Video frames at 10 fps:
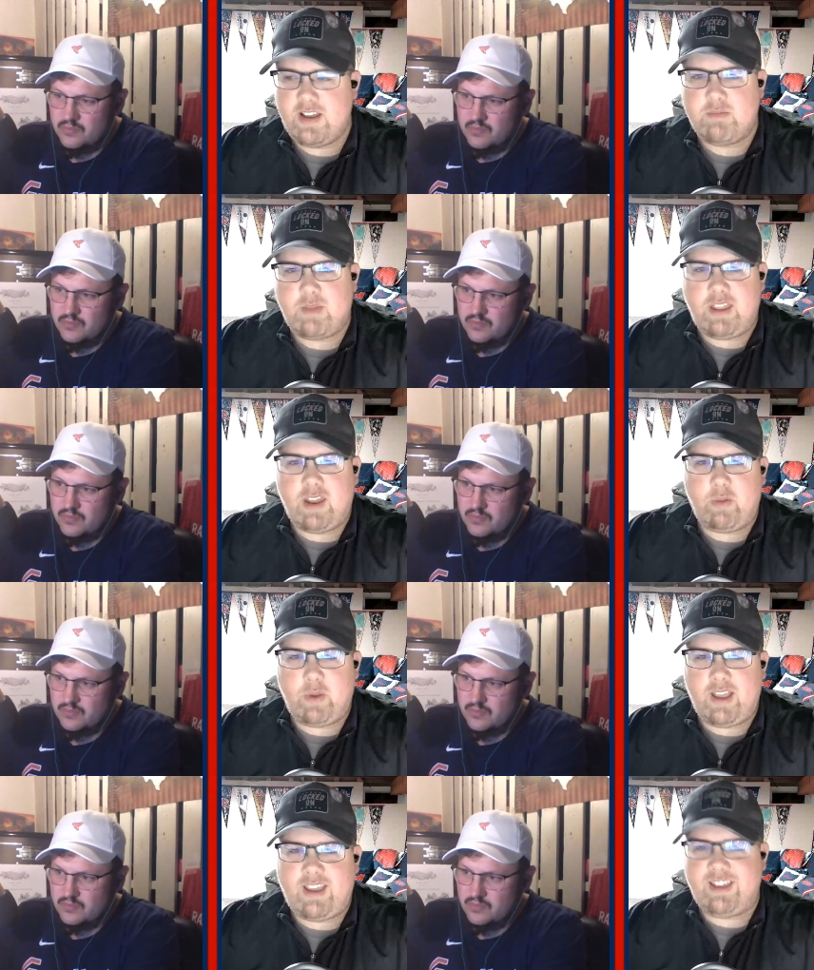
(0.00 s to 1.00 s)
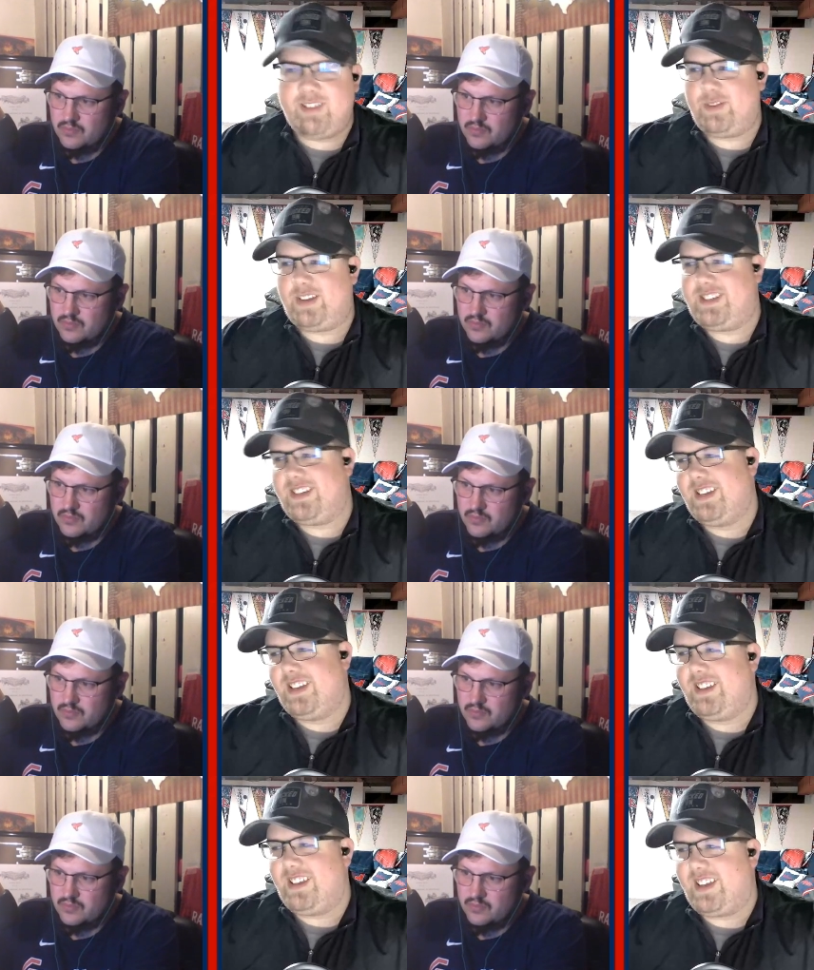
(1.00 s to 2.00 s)
Speaker 1: by the end of the week. But
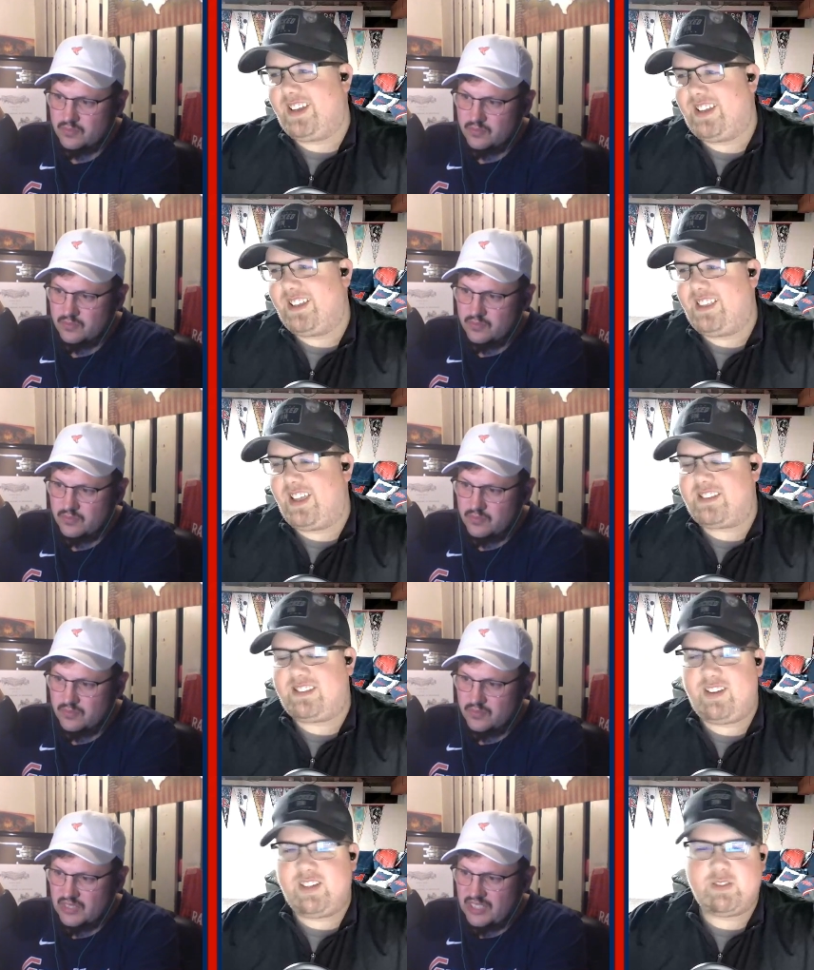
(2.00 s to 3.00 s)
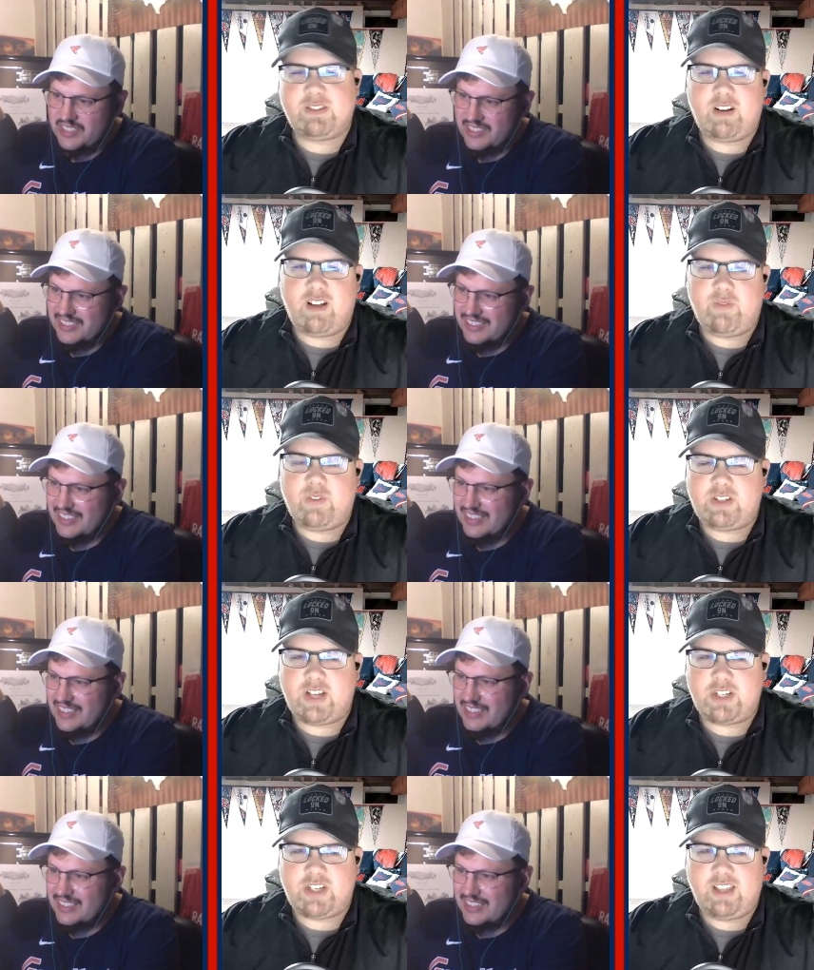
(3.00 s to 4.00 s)
that series will start off with
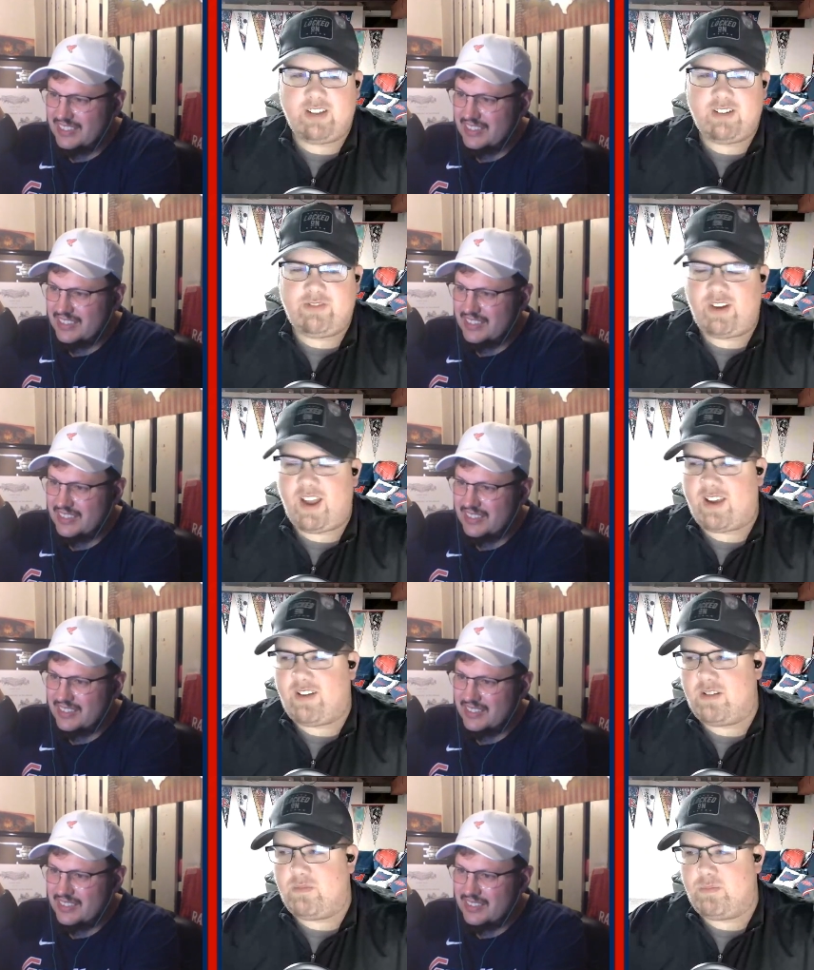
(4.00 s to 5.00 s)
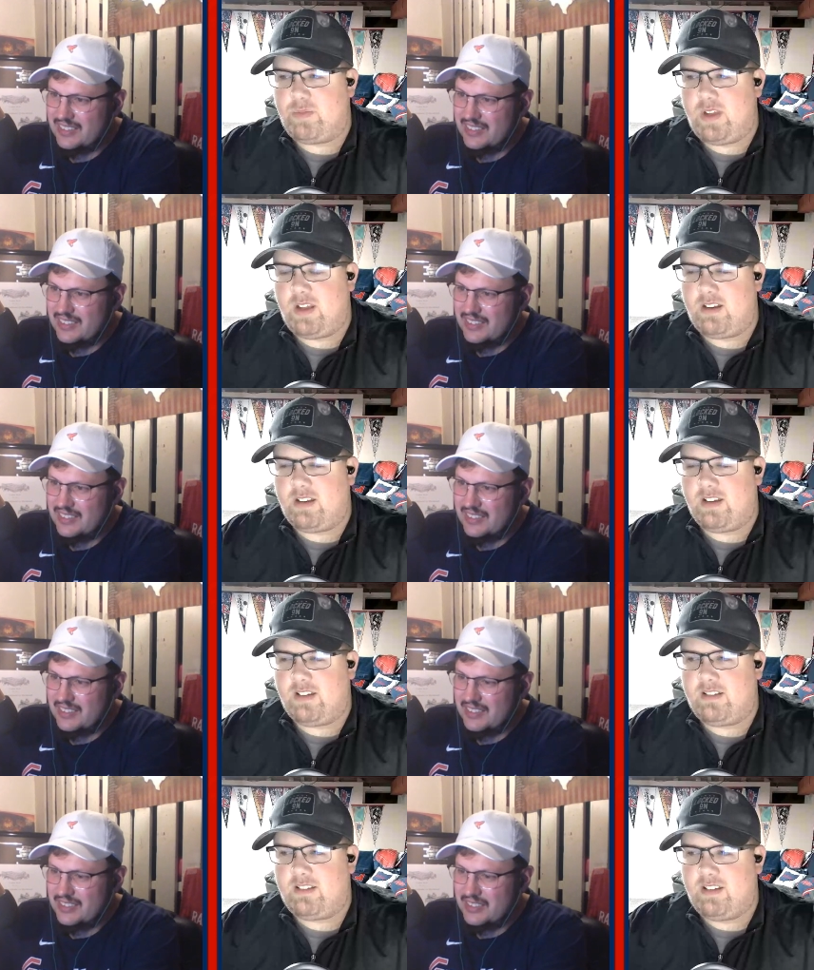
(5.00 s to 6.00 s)
Josh Naylor for Akron. And
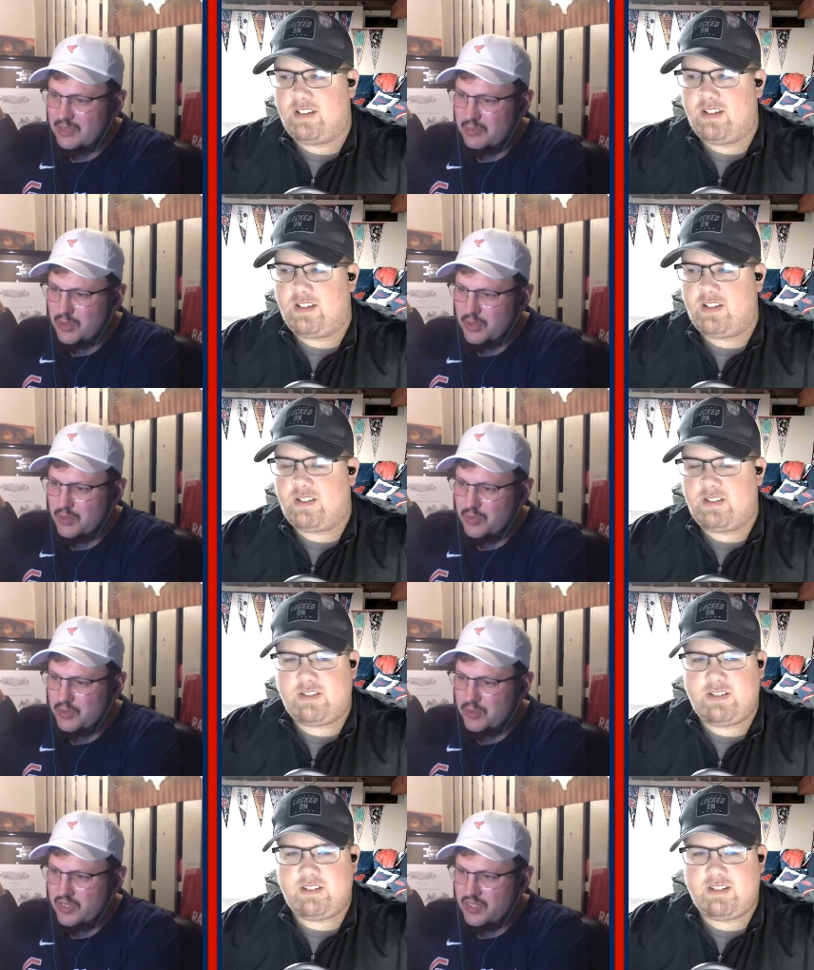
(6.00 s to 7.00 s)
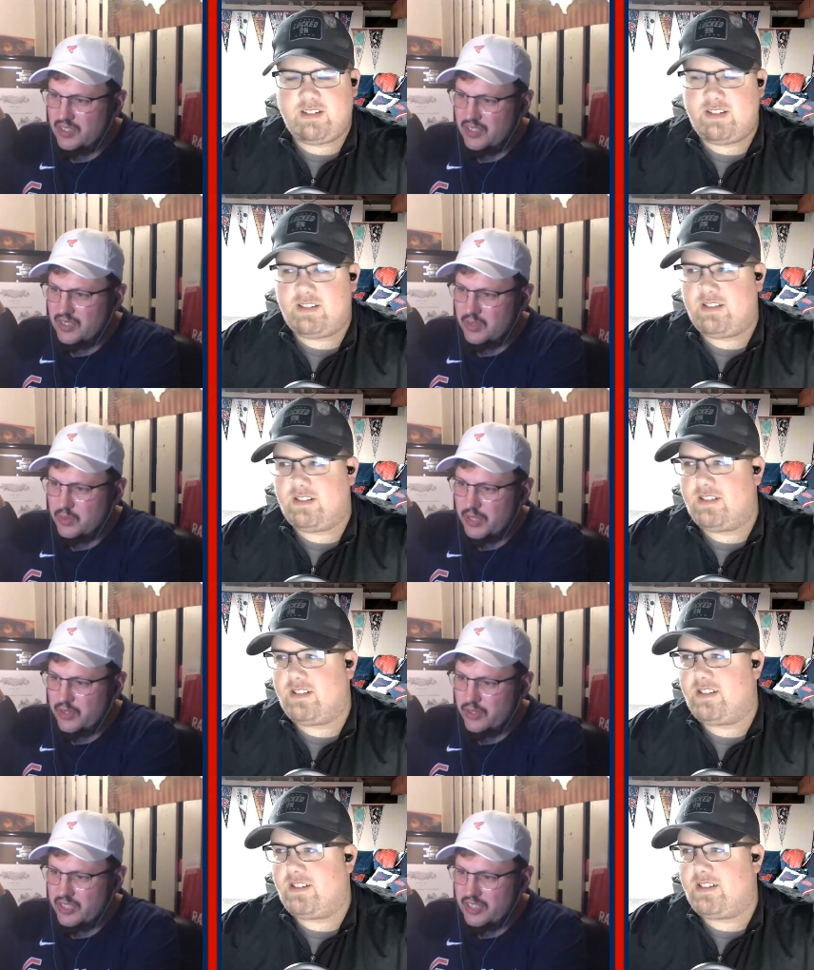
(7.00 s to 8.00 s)
Speaker 2: he's going to move quicker
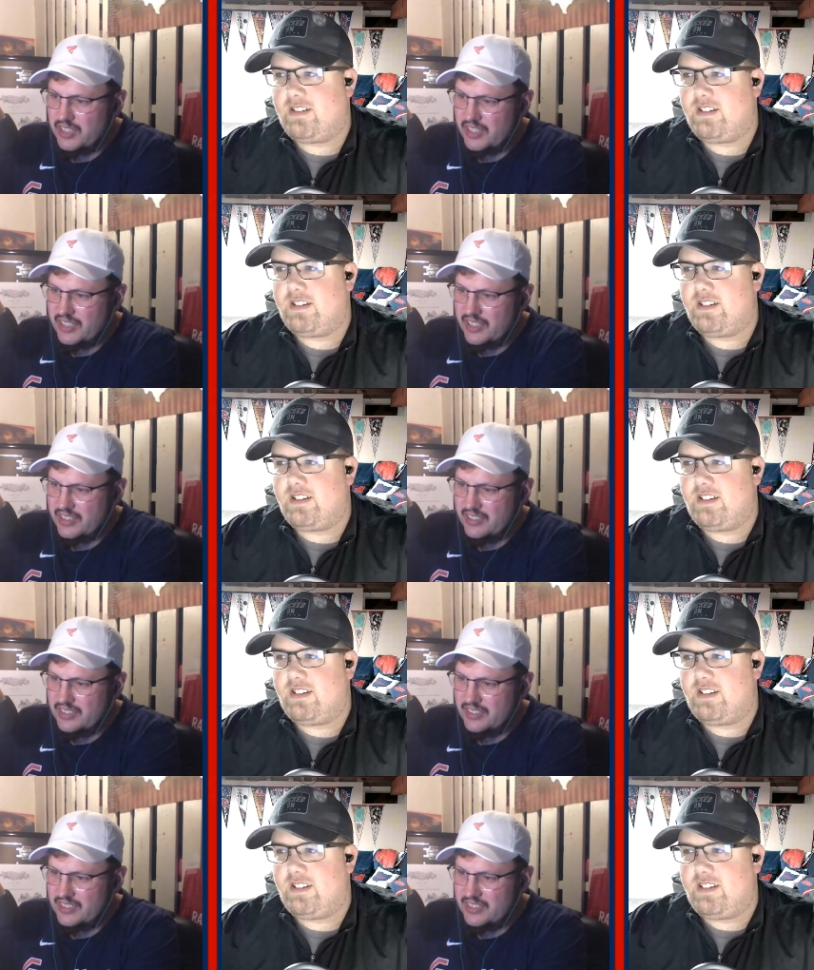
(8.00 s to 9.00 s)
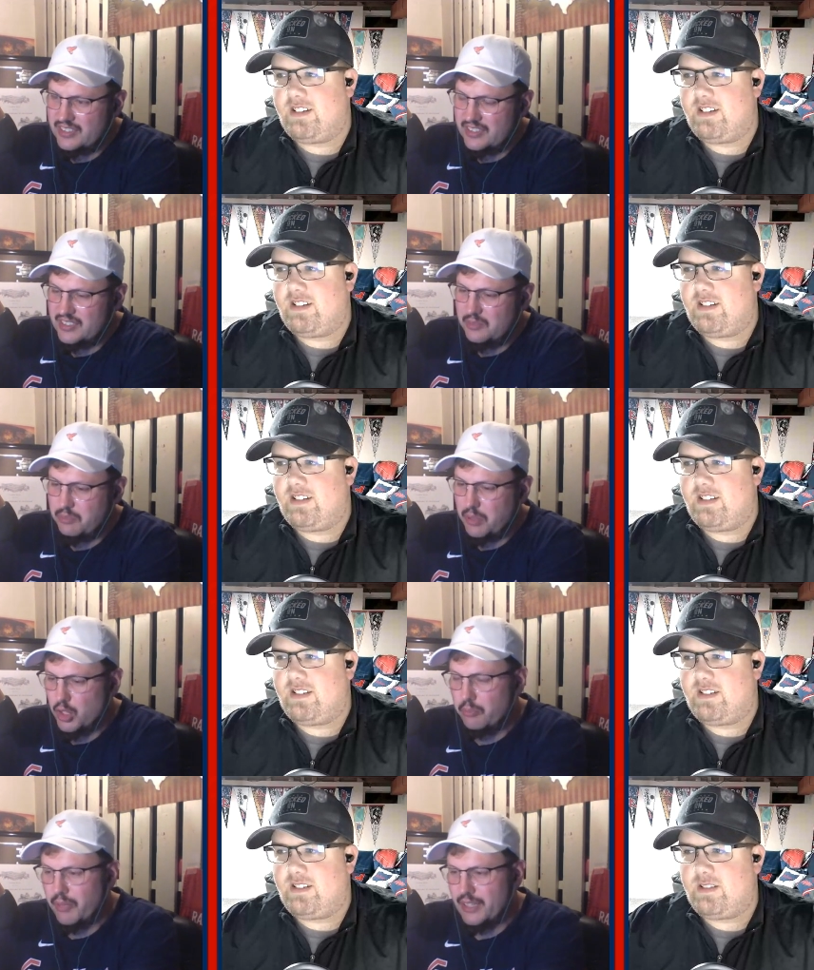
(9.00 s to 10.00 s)
than, like, Parker
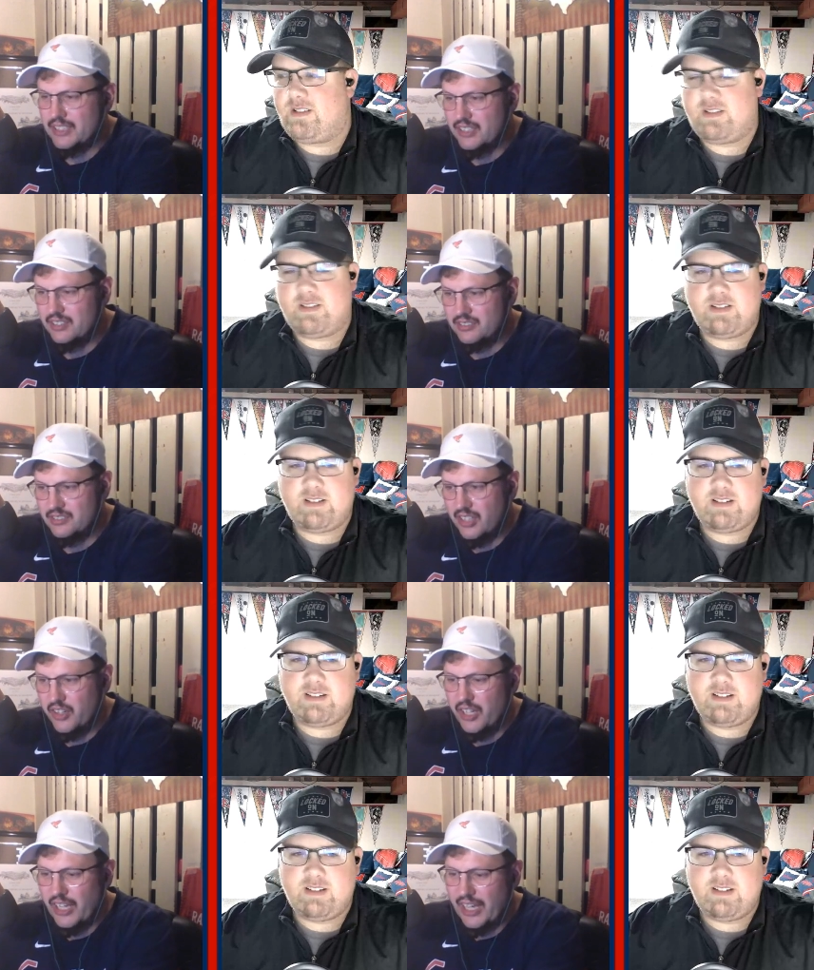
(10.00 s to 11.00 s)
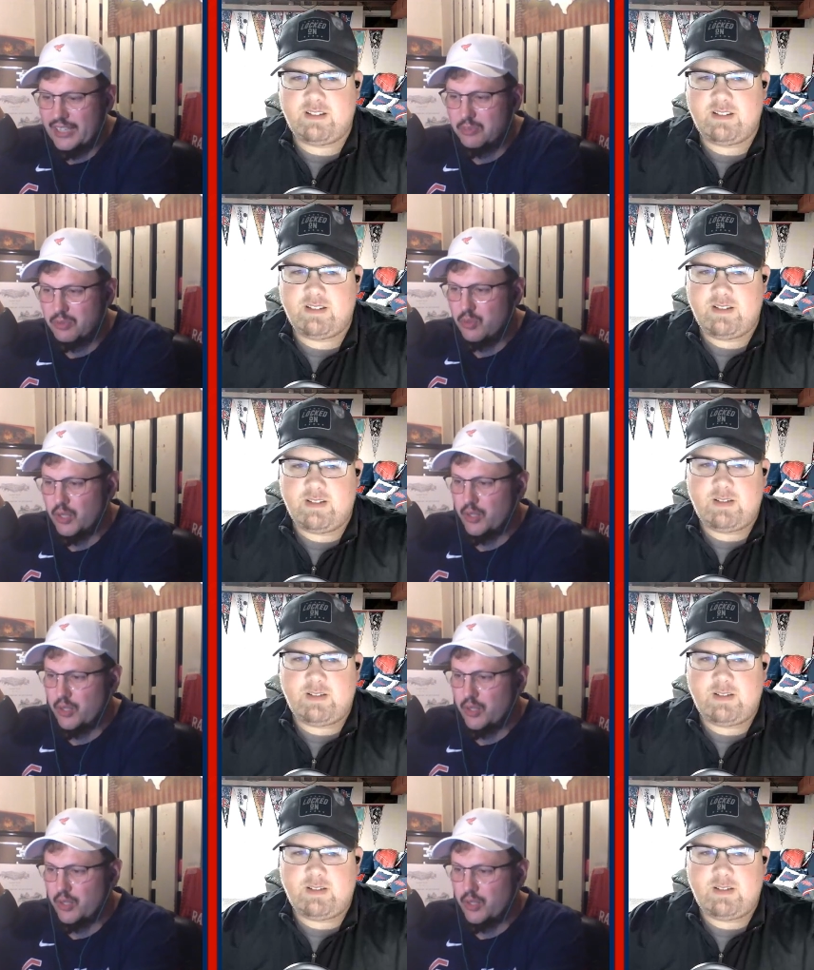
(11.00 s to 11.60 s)
Messick. He already has moved quicker